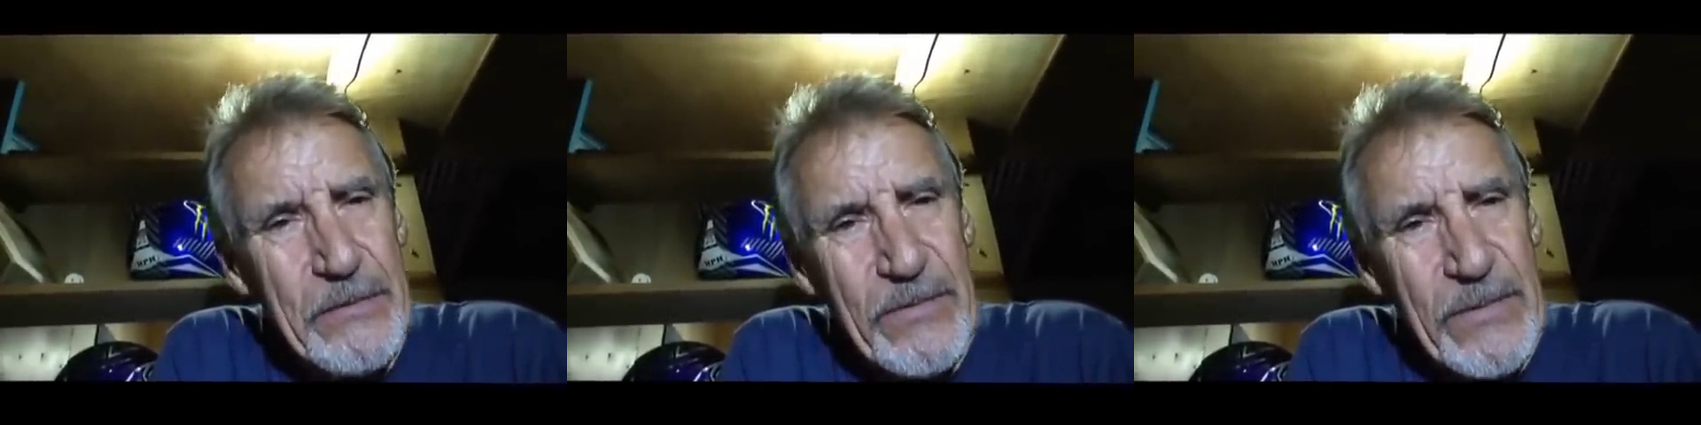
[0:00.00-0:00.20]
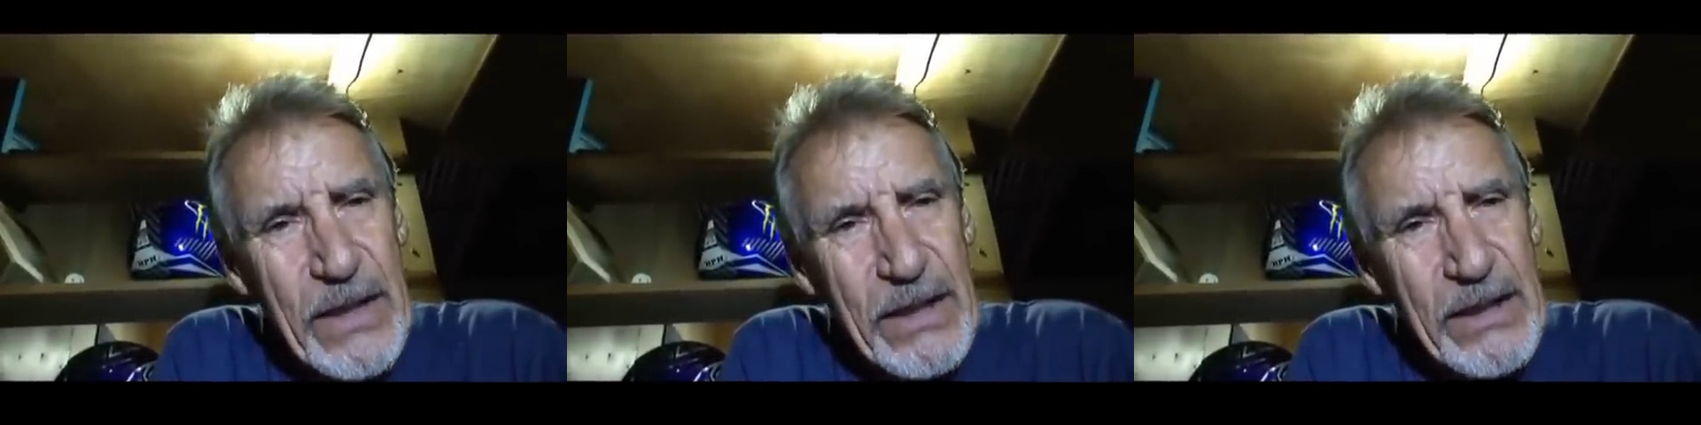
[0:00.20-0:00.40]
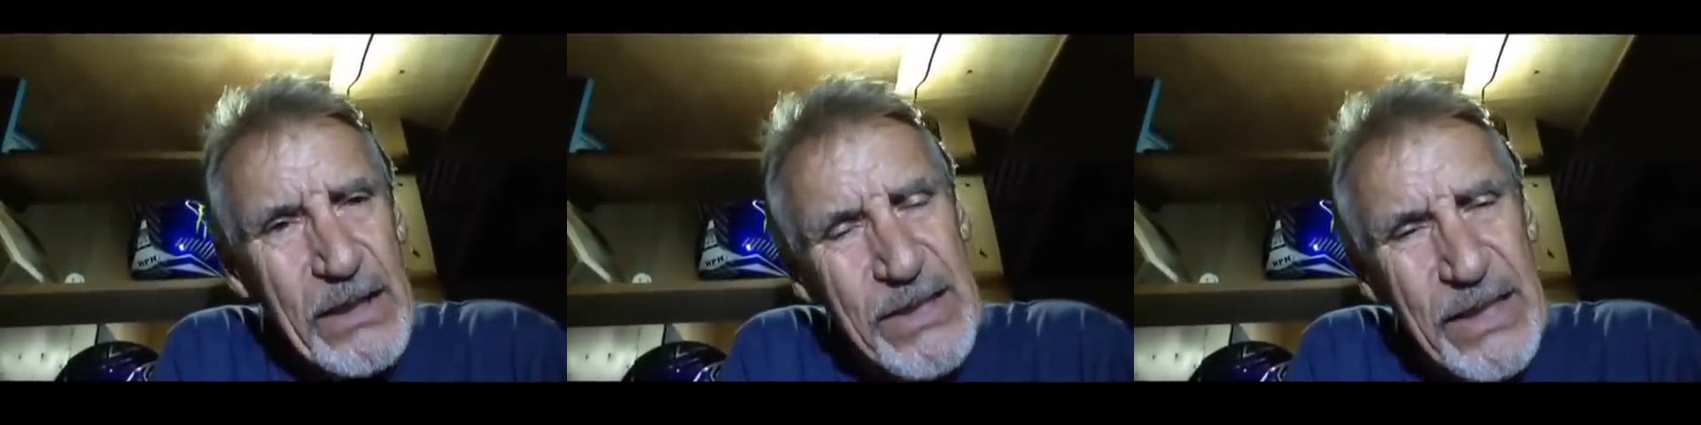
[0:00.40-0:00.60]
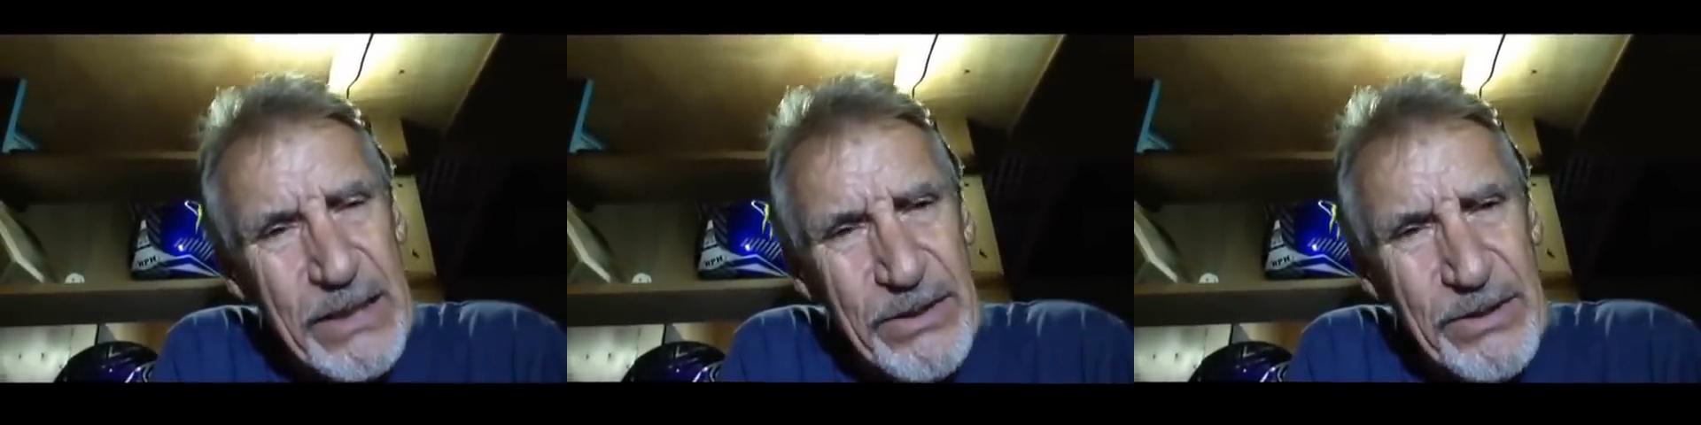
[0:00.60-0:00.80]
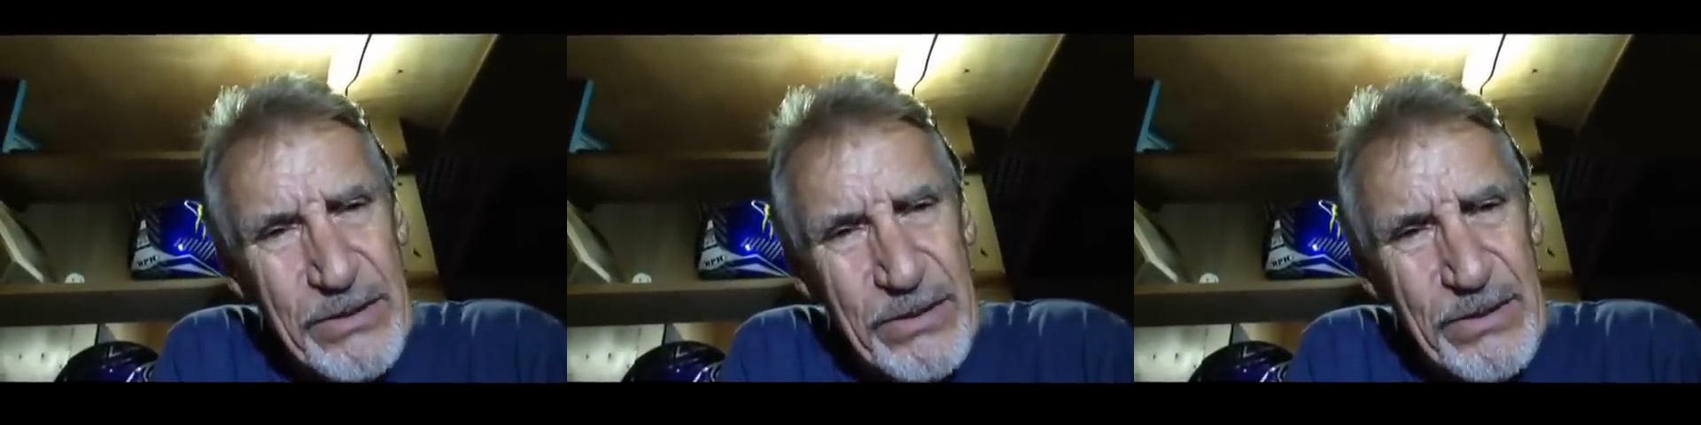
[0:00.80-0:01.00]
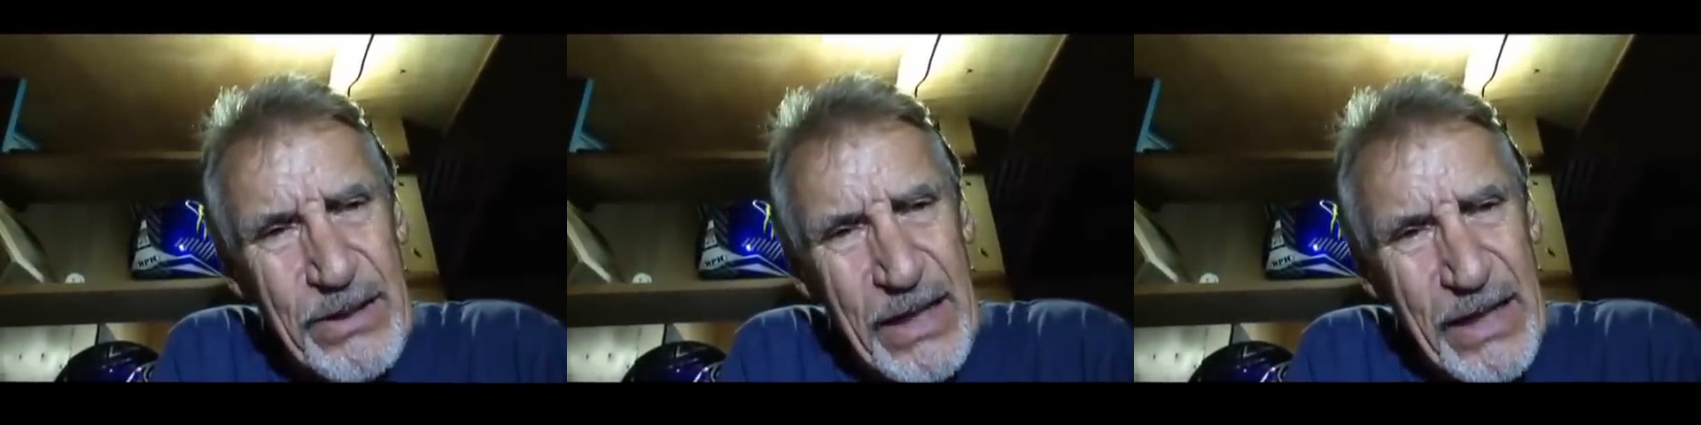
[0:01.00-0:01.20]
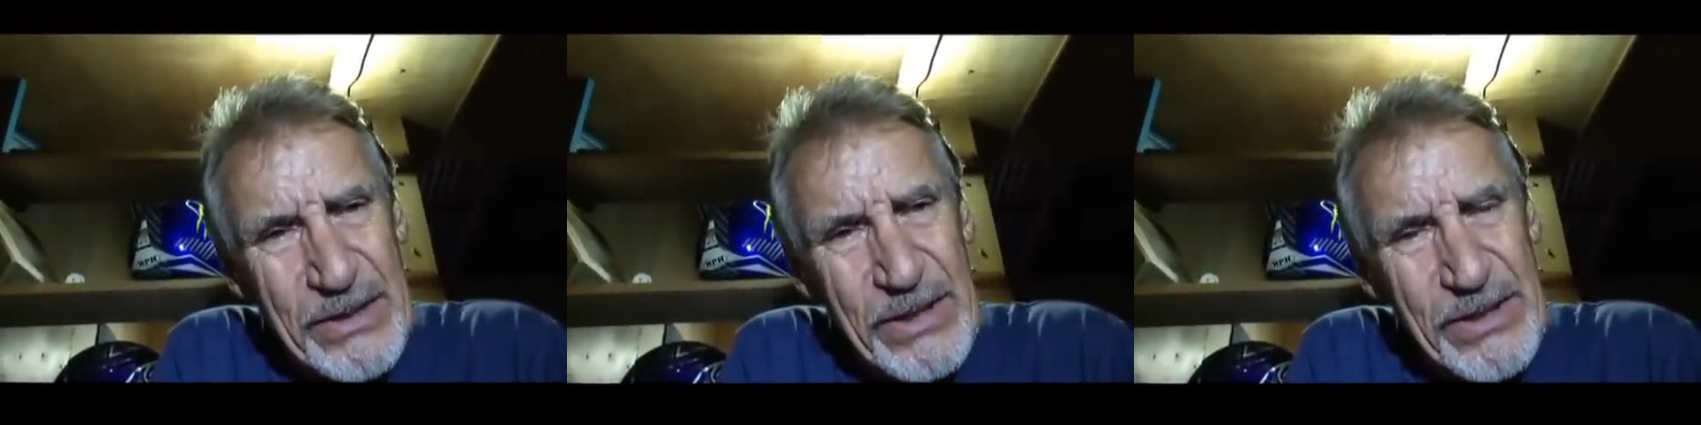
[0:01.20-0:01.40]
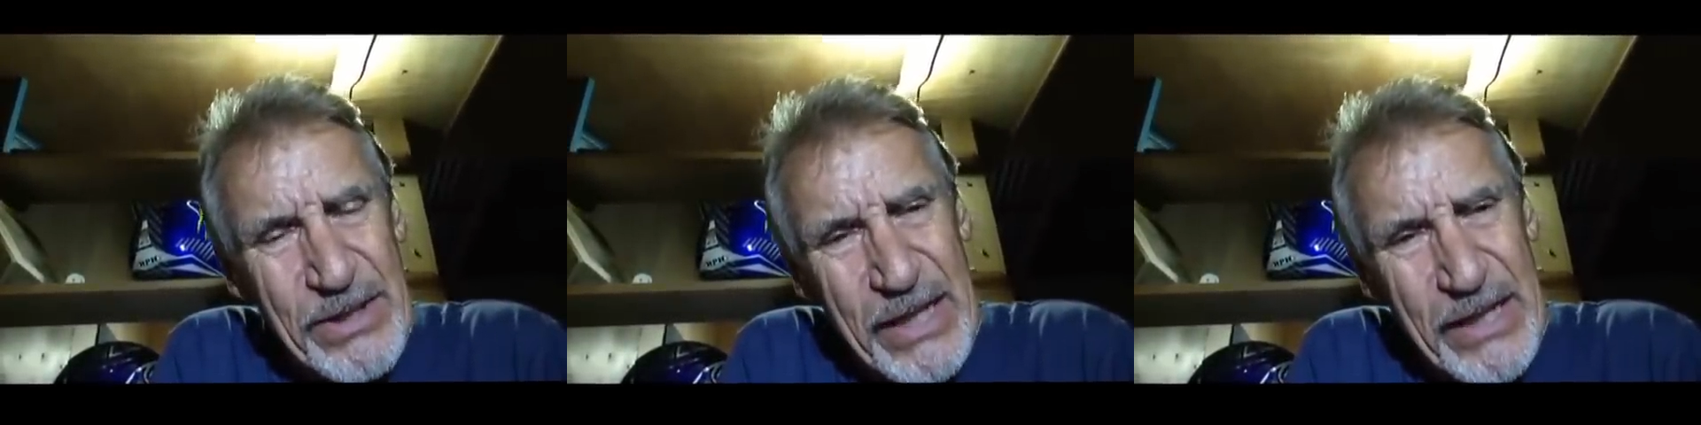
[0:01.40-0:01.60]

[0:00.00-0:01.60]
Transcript: she moves?